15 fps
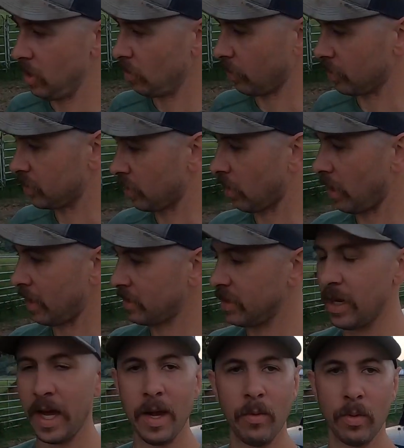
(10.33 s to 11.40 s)
We're gonna start out
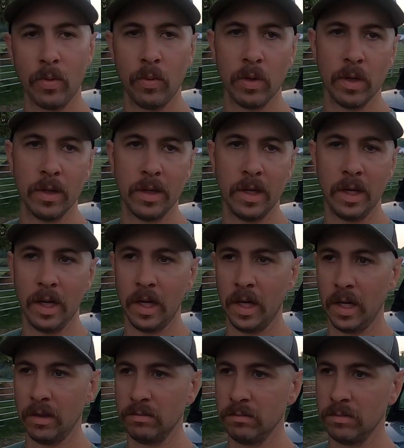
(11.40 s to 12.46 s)
today with one of
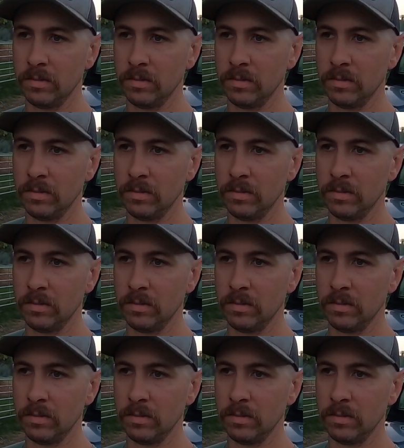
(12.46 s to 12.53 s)
the,